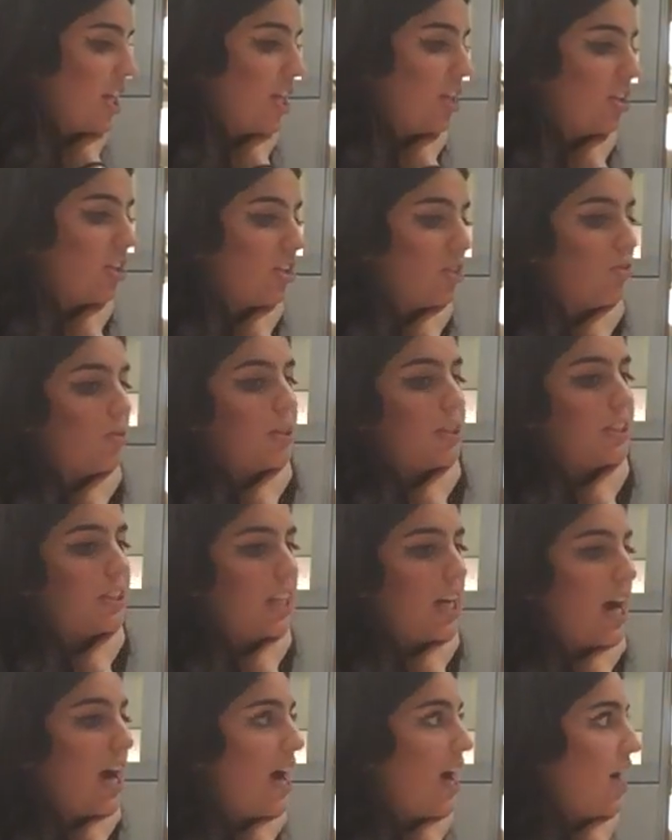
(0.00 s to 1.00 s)
they're going
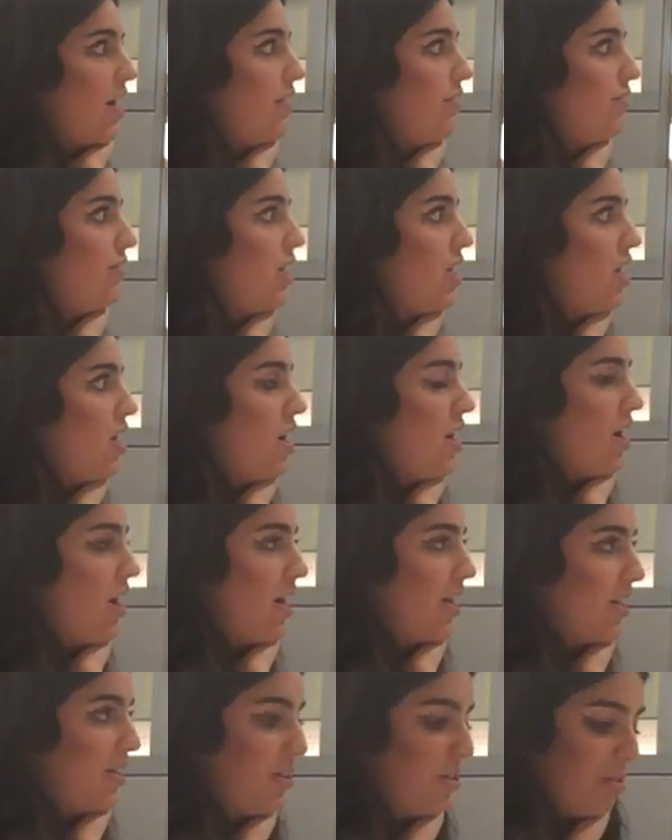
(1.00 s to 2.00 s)
to have.
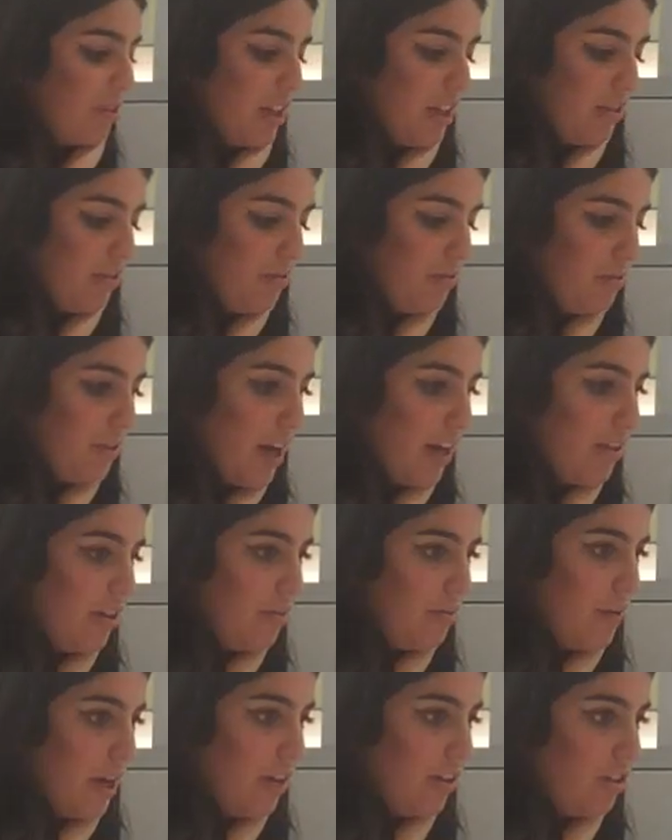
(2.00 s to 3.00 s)
I know that
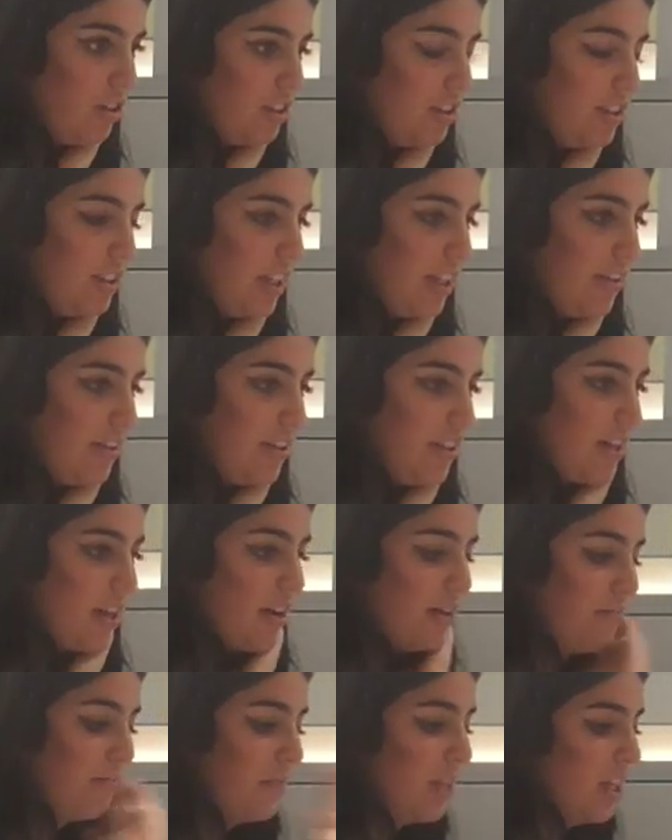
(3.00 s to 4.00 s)
Reynolds and
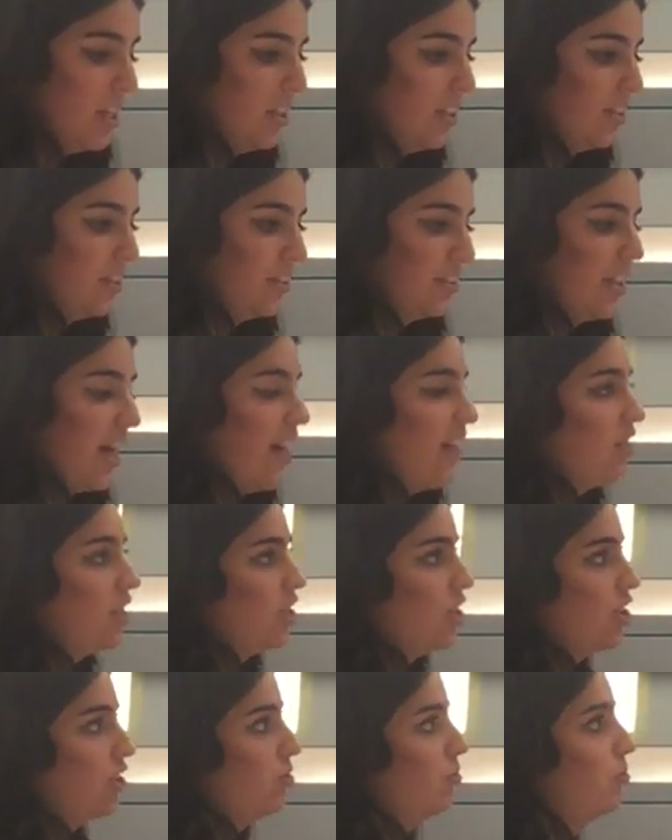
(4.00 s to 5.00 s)

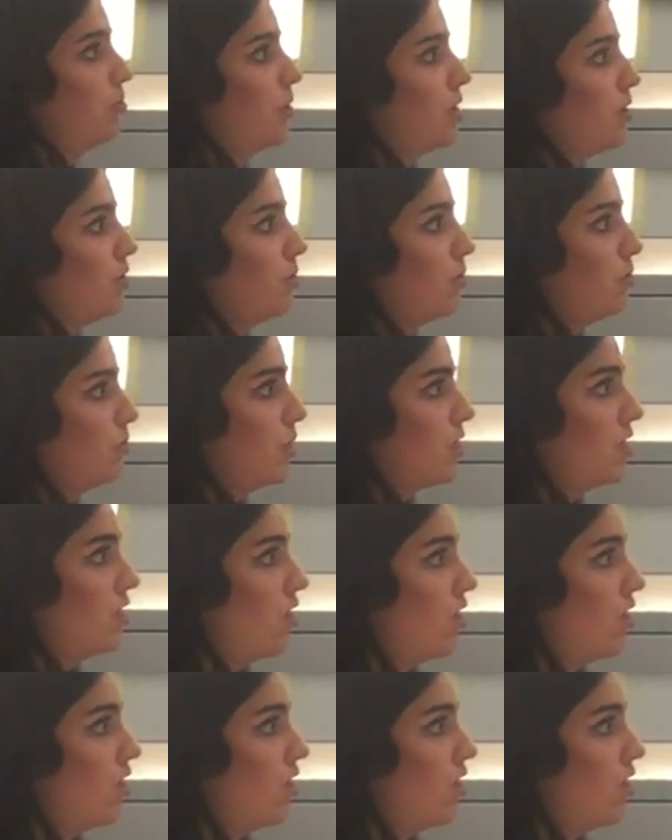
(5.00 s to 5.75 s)
Statler was